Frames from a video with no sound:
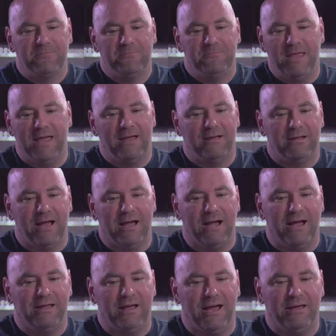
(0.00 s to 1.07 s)

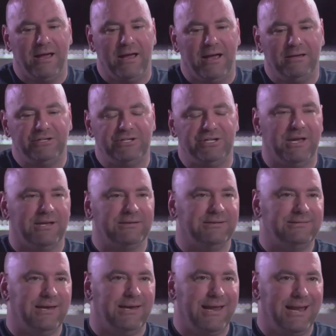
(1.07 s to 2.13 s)
yeah, she hasn't
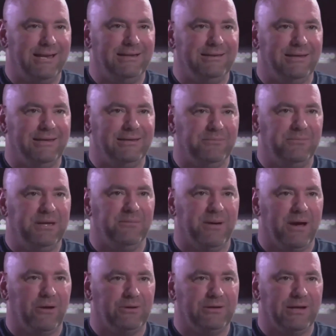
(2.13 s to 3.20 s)
said anything to me
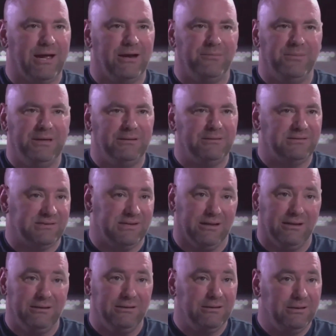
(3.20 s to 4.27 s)
about retirement.
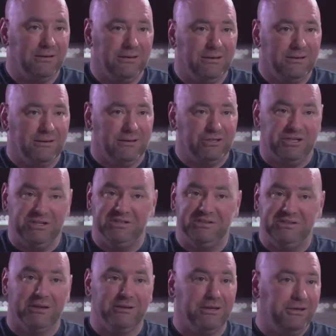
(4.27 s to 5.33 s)
Still, she's
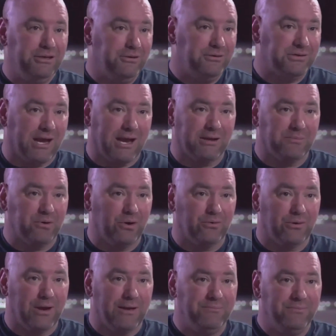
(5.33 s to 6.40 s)
still in the USADA
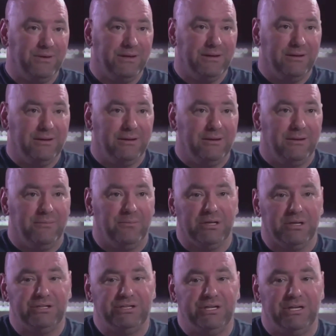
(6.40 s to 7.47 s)
program, but